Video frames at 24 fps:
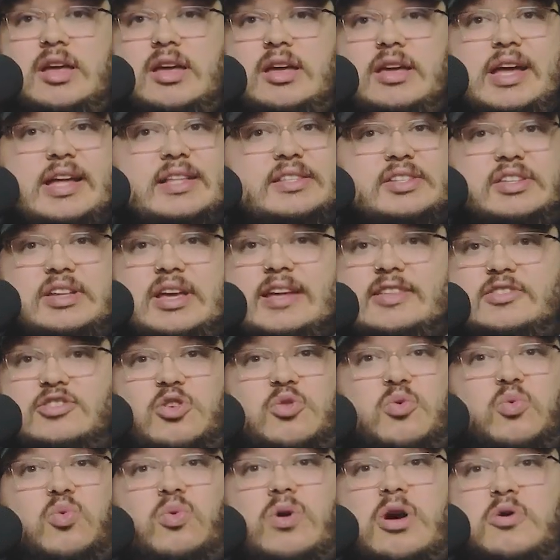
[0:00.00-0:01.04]
It's it's a
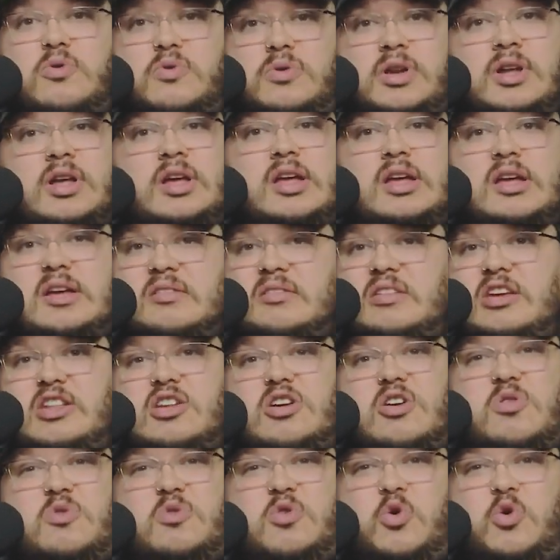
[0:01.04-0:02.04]
rote, you know,